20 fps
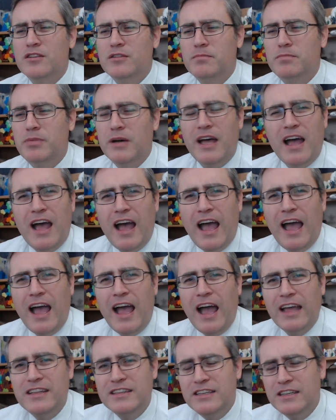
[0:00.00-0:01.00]
But
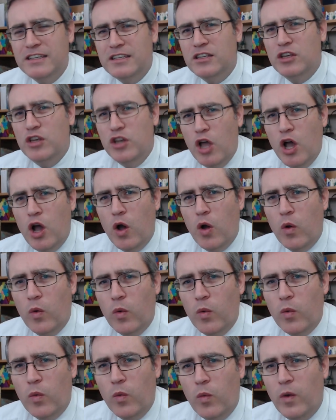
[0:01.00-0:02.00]
I didn't
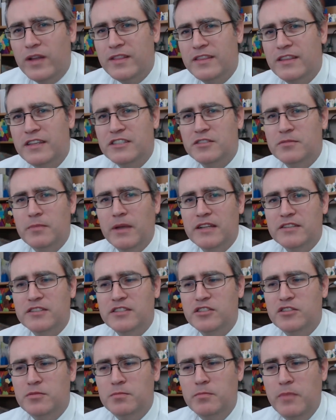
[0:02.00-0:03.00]
know what this
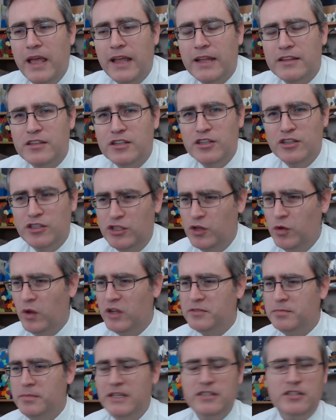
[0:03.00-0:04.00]
message meant. U
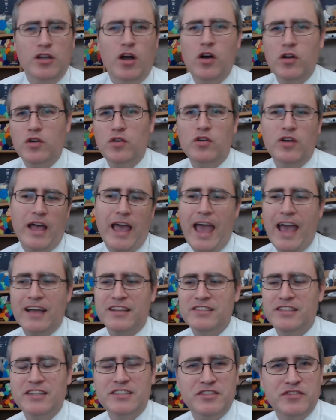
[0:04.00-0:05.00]
S B dongle
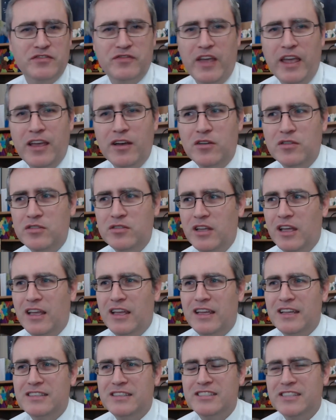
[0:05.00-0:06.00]
access failed?
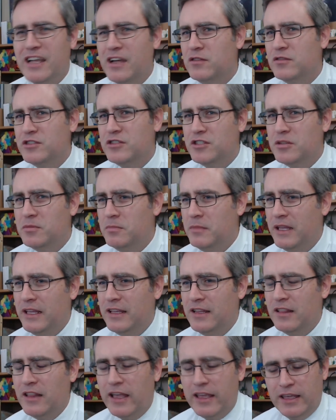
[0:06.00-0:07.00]
It sounds to
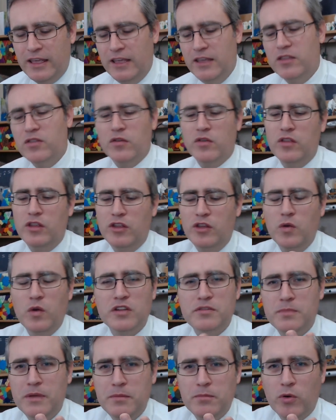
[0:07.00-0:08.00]
me like either the U
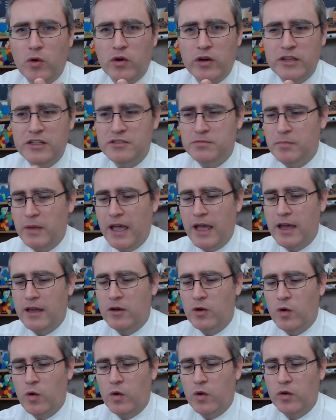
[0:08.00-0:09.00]
S B port is bad
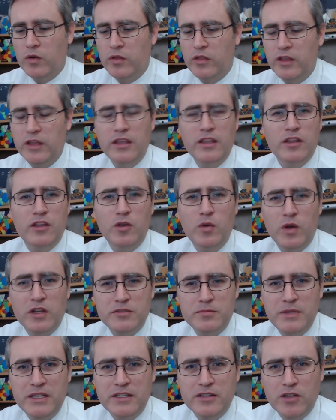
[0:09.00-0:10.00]
or the U S
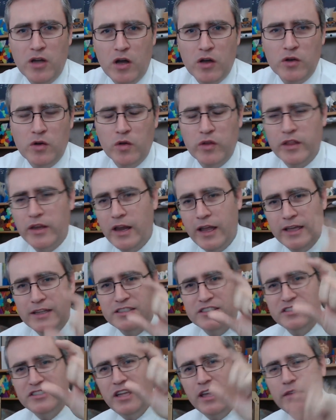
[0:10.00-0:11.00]
B dongle that I had
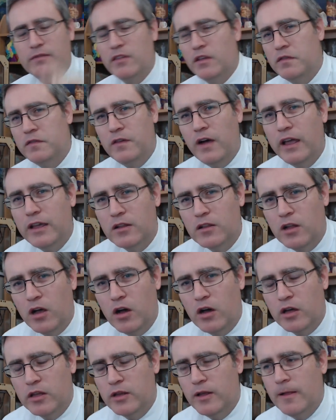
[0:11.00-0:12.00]
saved the file
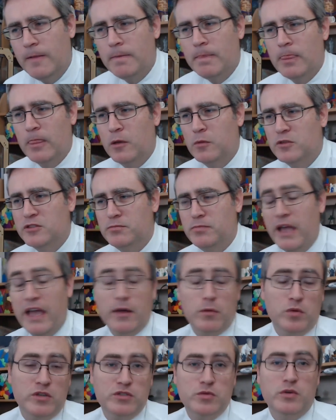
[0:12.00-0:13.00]
on was
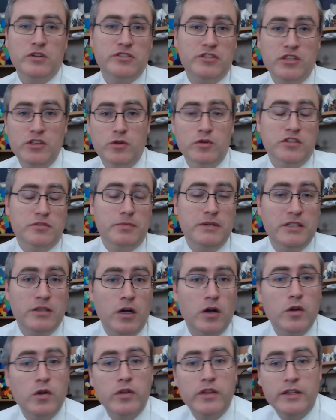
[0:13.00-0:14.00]
bad, which was the U S B
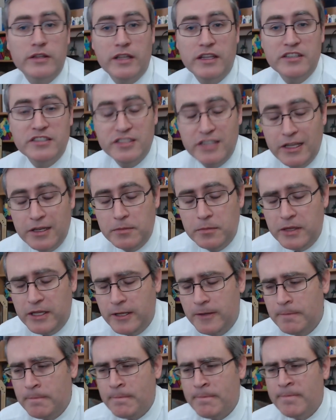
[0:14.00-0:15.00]
dongle that they sent
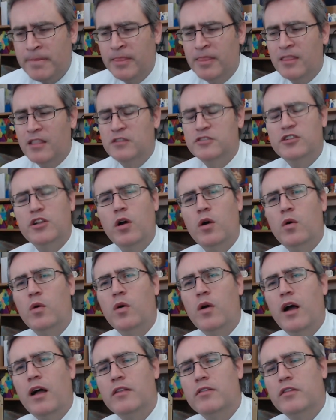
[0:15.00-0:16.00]
me.
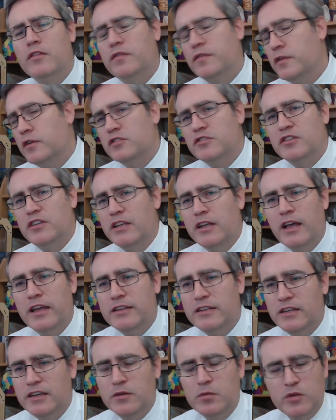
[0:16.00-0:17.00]
So the first thing I
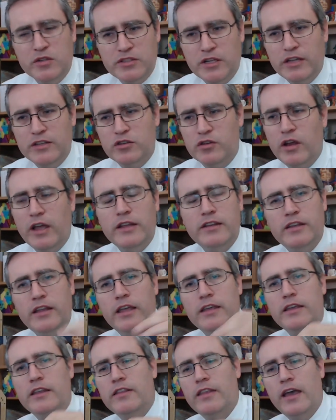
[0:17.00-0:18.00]
did was I tried
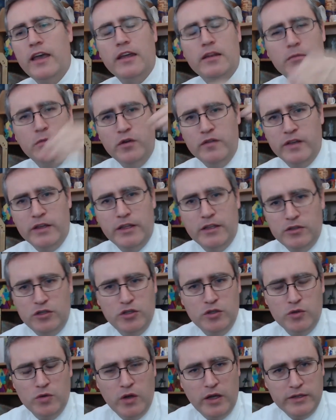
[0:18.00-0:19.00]
taking that and moving it
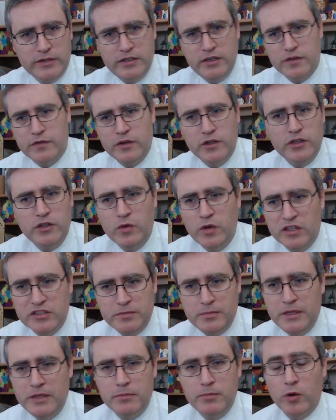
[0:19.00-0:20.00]
to a different U S
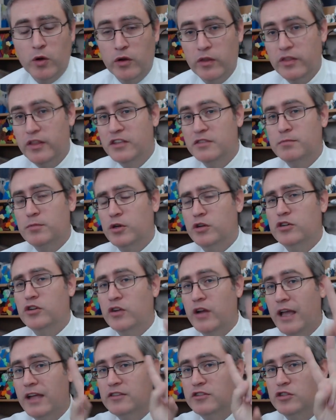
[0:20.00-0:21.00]
B port. This printer
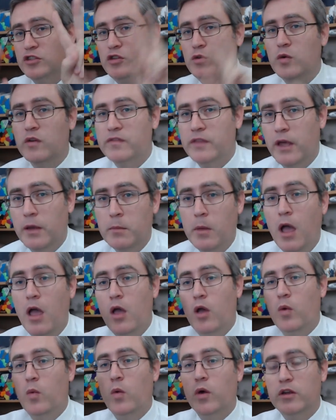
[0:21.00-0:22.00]
has two of them,
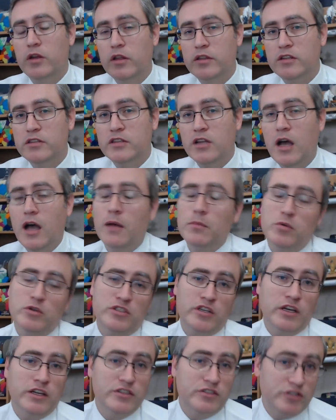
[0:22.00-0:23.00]
one on the top, which
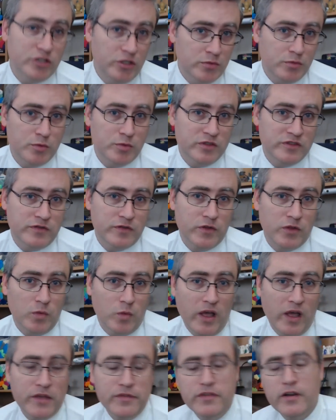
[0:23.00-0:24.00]
I assumed was for the
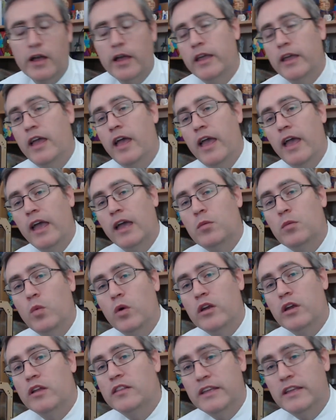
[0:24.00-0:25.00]
Wi-Fi, and
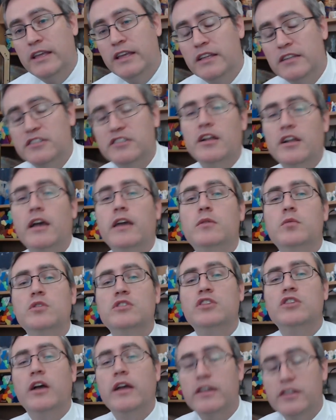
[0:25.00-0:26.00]
one on the inside,
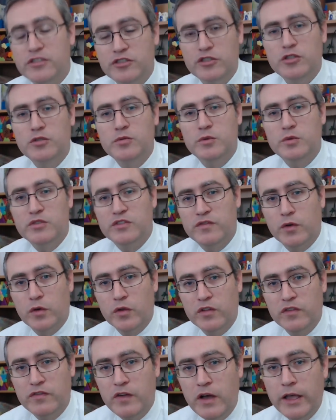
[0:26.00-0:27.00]
which I assumed was for
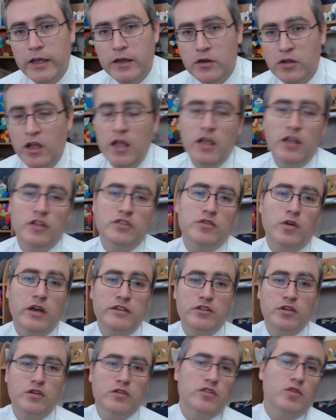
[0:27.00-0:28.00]
the file. So I
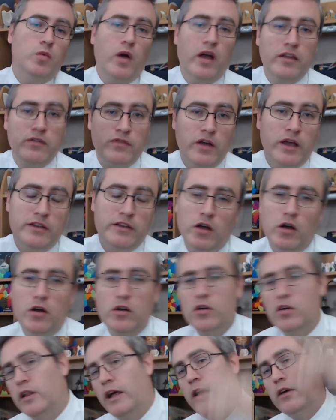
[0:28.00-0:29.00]
took the Wi-Fi
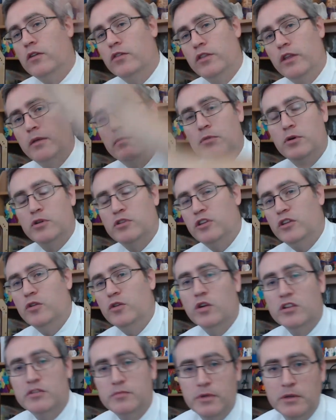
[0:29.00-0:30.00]
dongle out and I put the
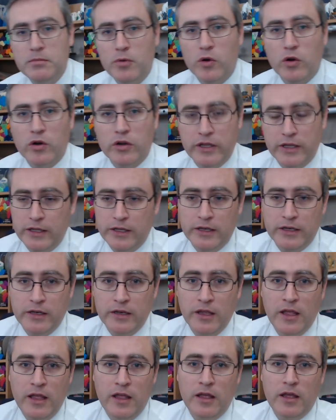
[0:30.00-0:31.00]
U S B port in,
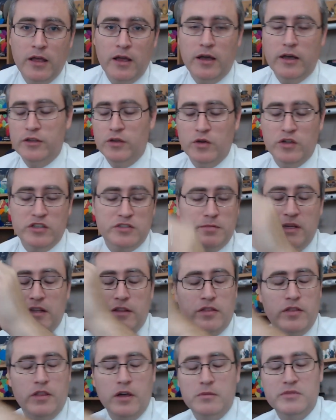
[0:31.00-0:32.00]
uh, U S B
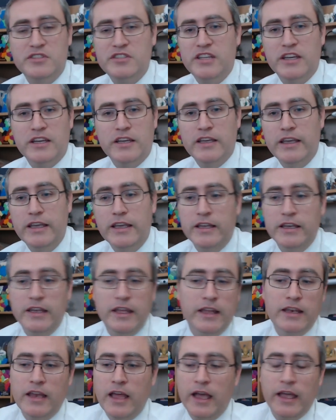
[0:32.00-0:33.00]
thumbstick in,
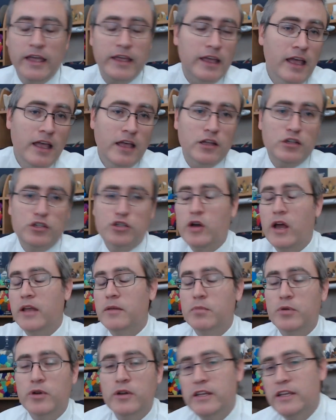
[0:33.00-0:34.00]
and I
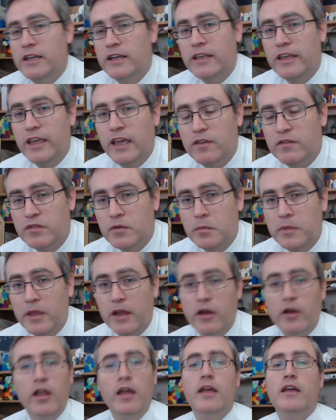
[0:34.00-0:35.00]
tried printing again from there.